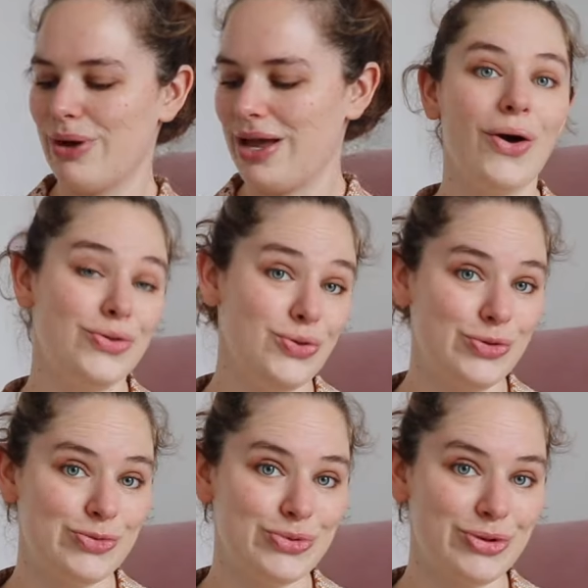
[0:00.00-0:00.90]
buying a new
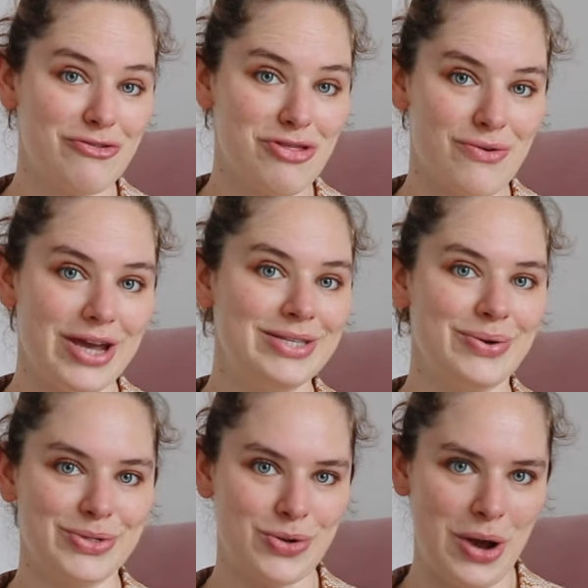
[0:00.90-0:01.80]
spool of thread, so
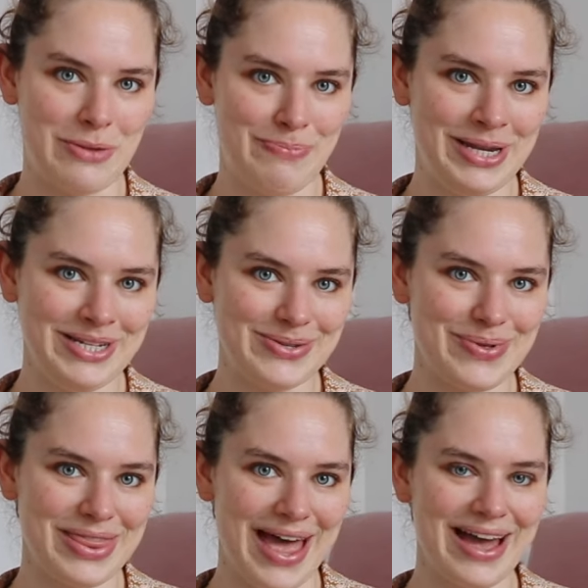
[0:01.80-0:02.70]
I was quite pleased
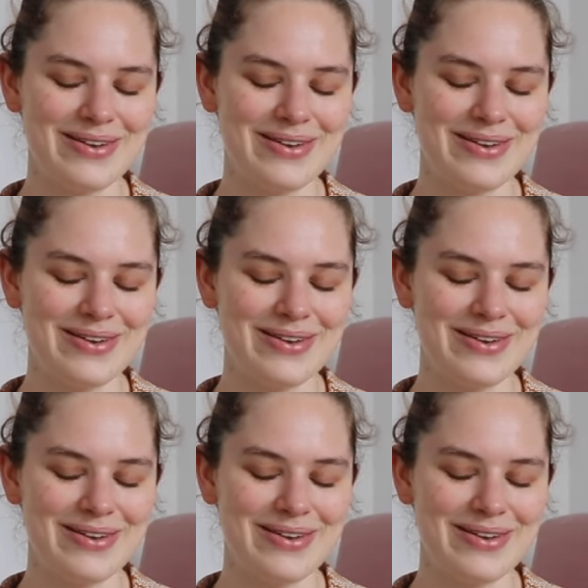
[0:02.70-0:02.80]
with that.